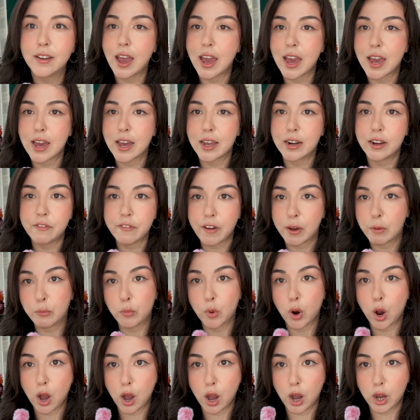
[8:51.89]
And if I'm
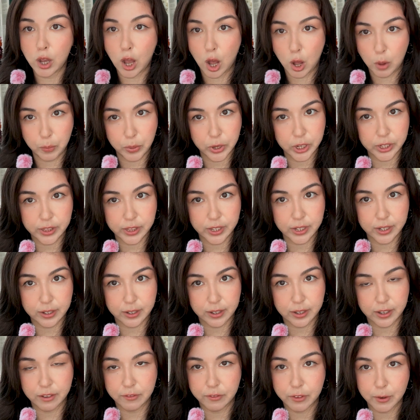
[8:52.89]
wrong, I'll put
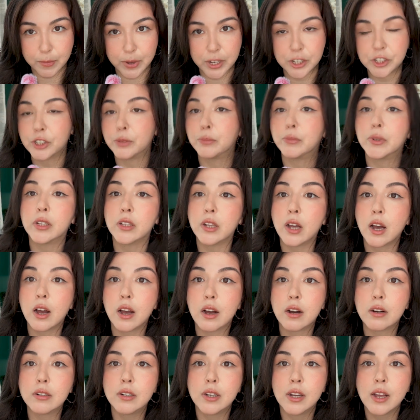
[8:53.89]
the information
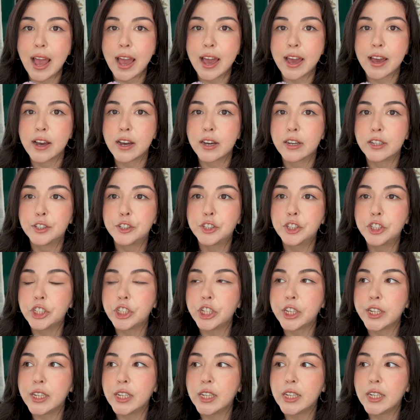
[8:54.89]
below. And
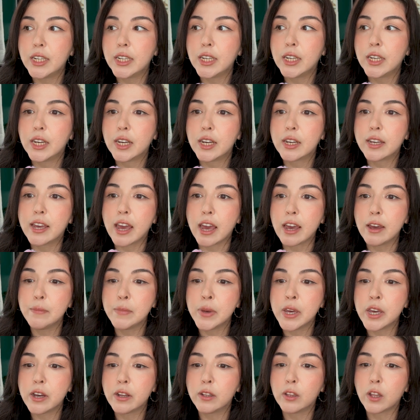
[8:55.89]
she gave
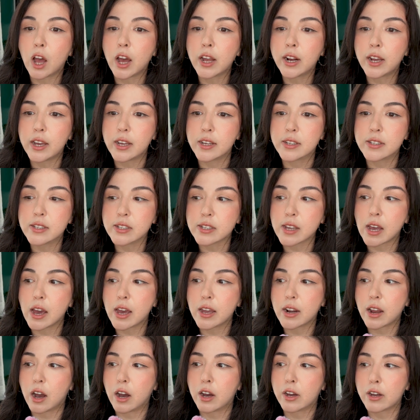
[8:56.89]
me a lot of
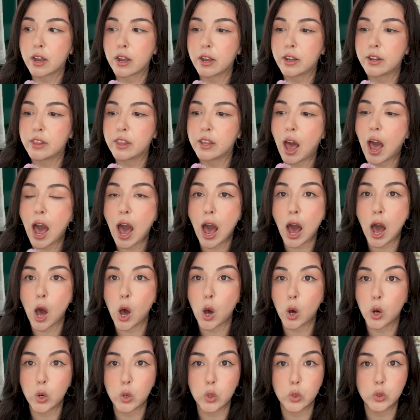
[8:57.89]
insight on
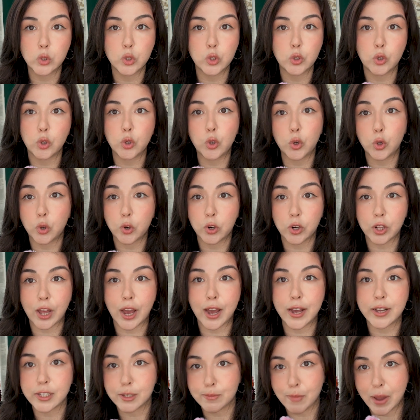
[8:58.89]
how to
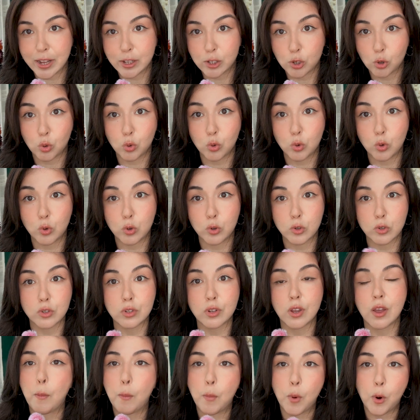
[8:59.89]
utilize my
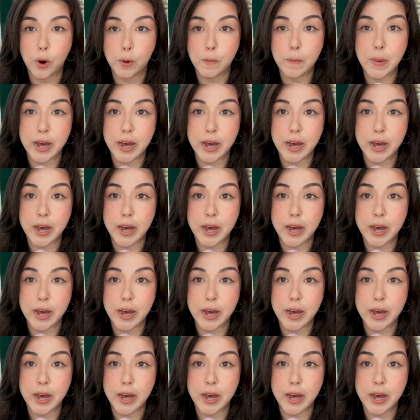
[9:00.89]
tools more